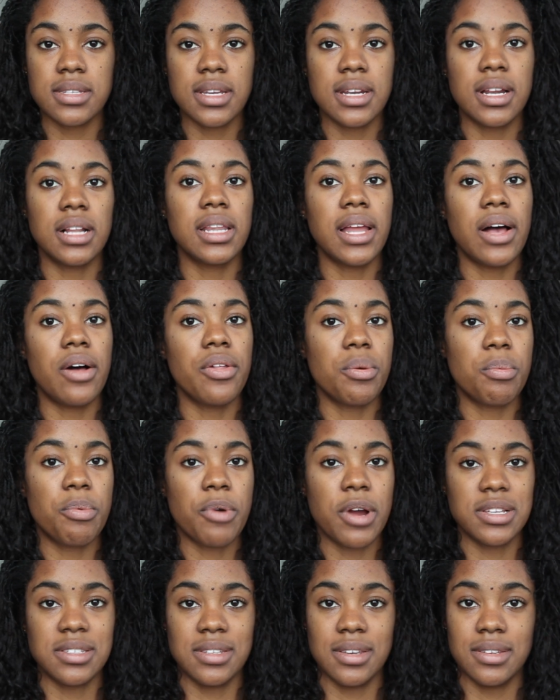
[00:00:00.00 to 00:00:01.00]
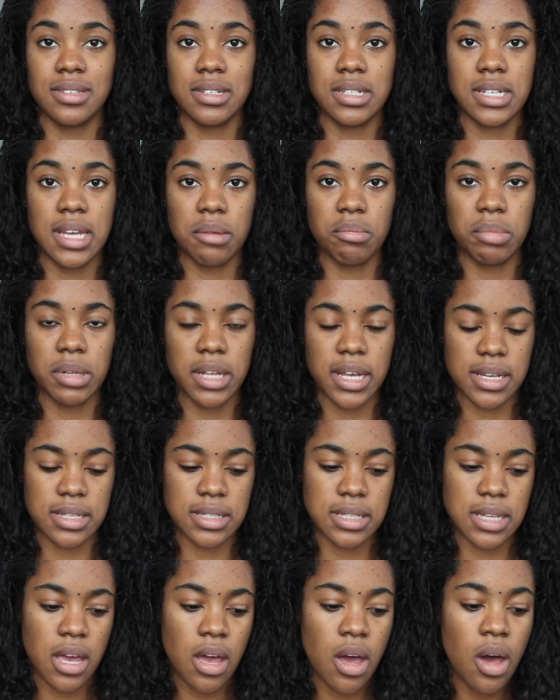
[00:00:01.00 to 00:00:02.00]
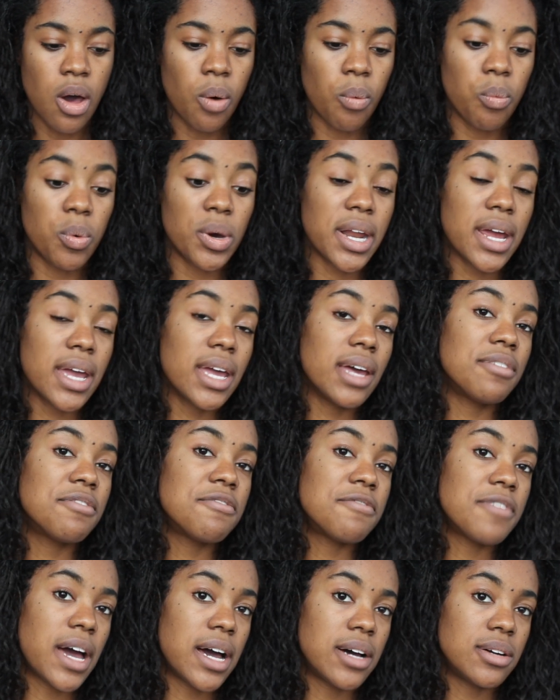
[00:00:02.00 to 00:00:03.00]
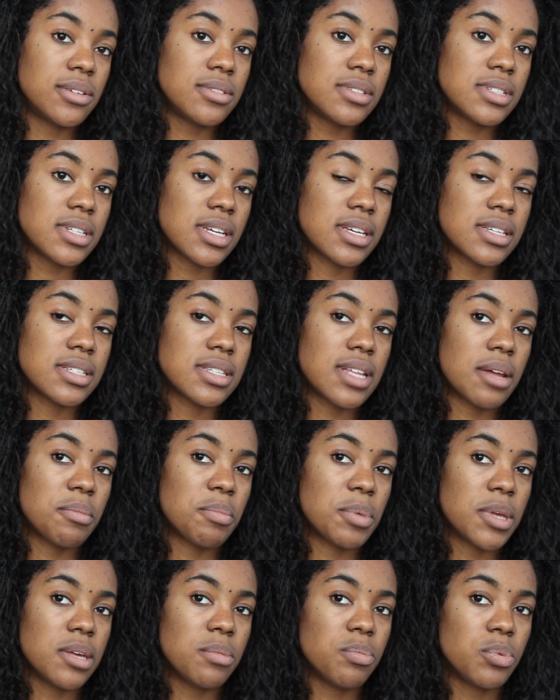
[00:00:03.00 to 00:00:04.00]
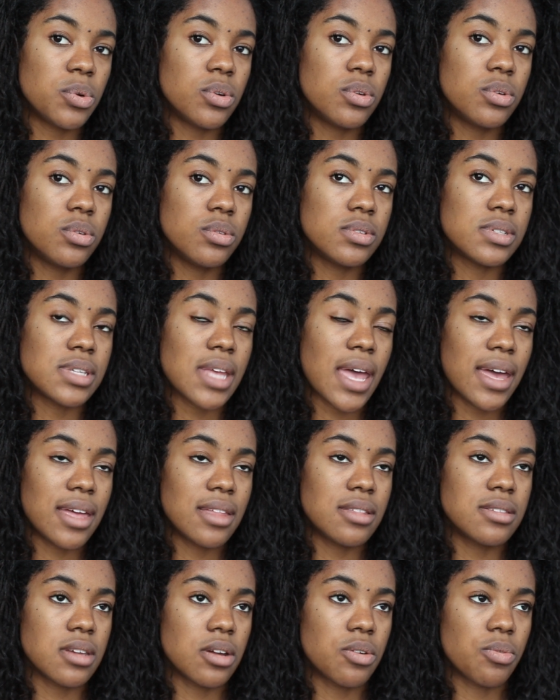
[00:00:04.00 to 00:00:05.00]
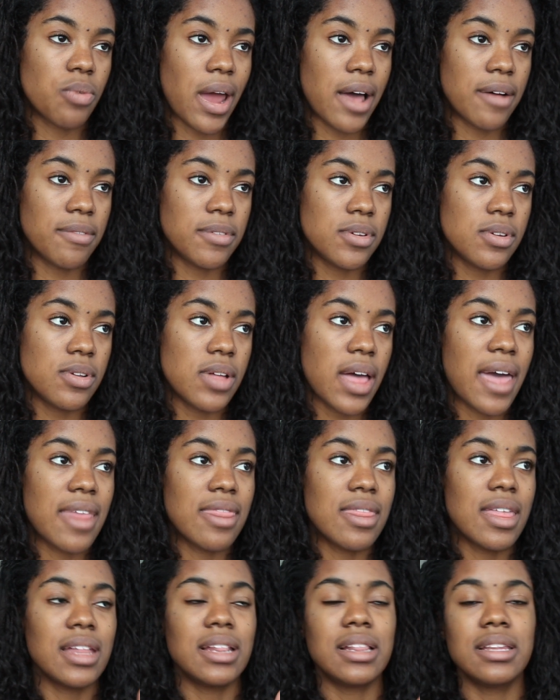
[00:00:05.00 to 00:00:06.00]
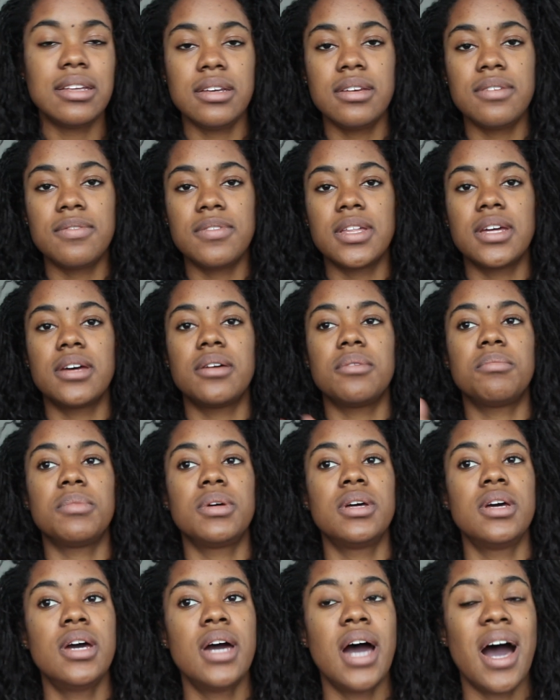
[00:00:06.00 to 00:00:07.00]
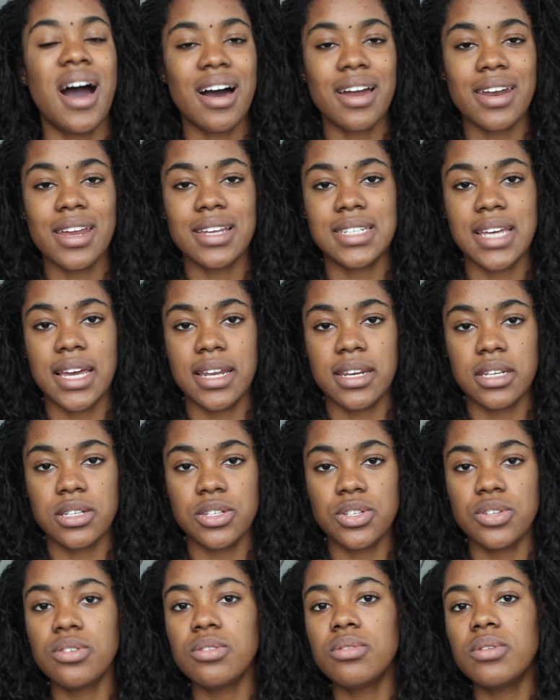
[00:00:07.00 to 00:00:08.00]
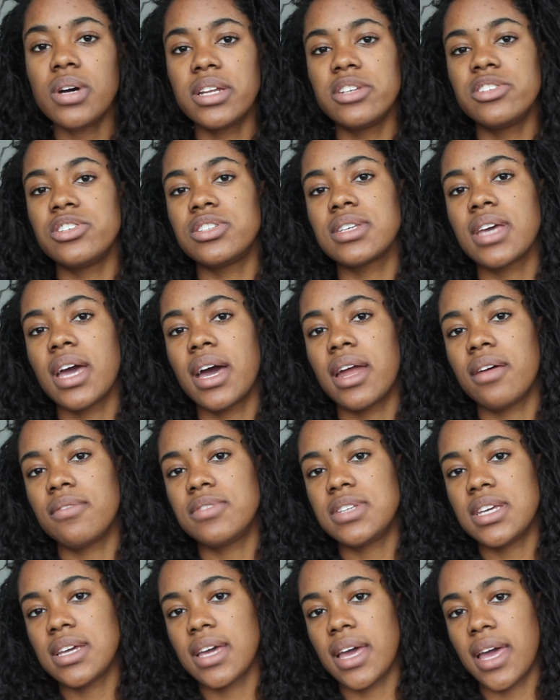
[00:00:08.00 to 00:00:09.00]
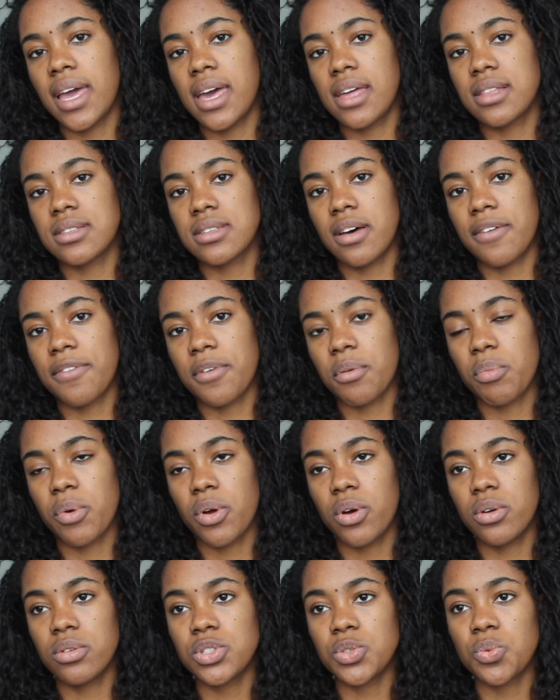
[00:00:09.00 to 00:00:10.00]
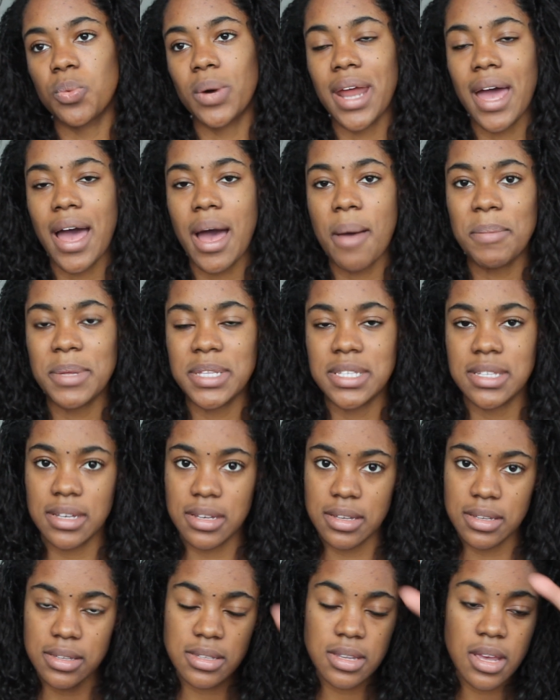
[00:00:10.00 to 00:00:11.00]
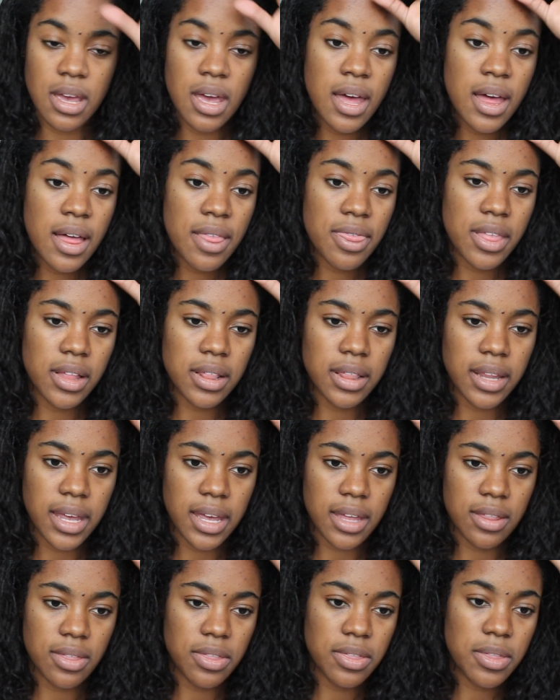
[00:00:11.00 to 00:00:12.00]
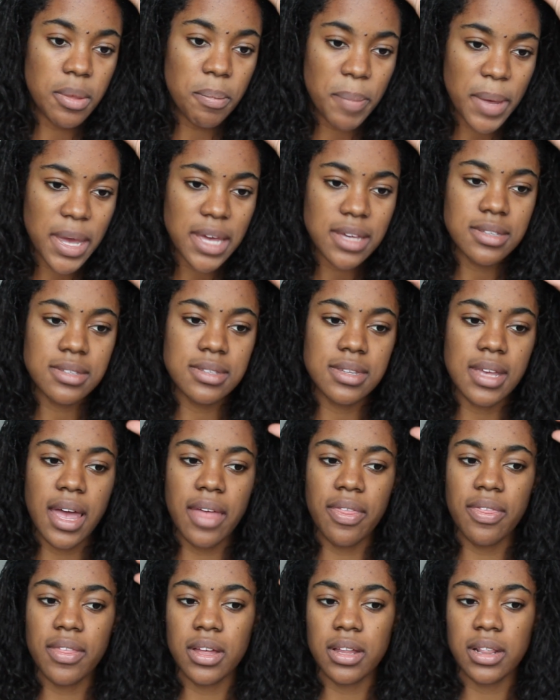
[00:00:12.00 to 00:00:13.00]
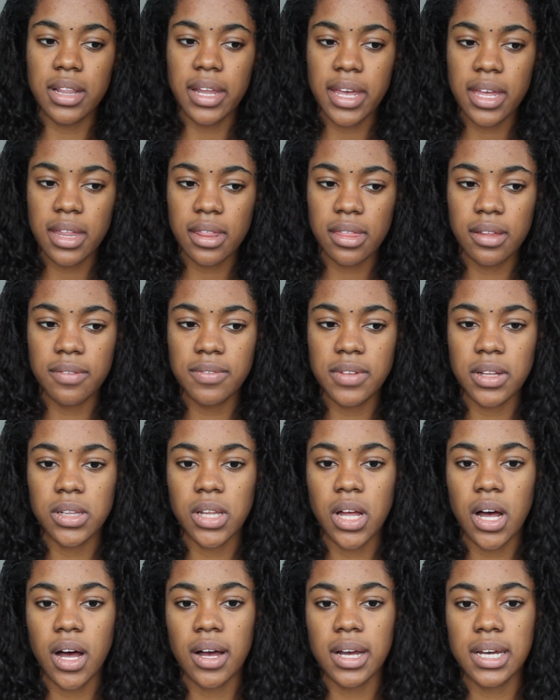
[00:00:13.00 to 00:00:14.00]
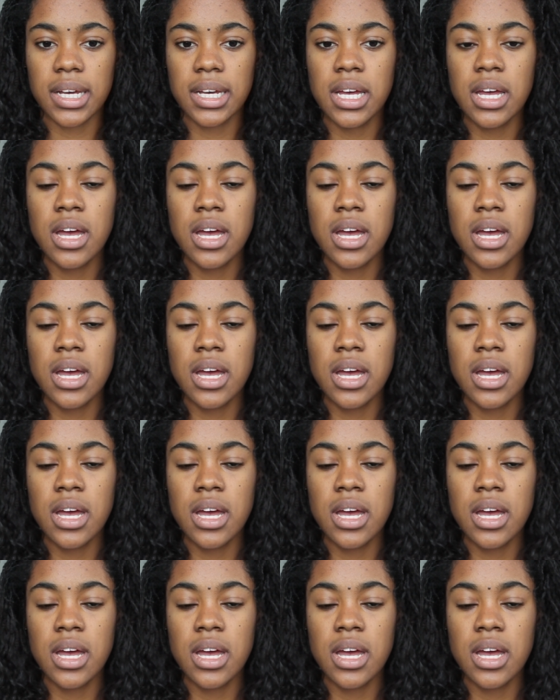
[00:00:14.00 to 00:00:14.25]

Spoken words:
and allow the process to take place. What I have found is that people whose ends unravel and they leave them unattended to and just kind of take a hands-off approach, what happens is the base and the length of the lock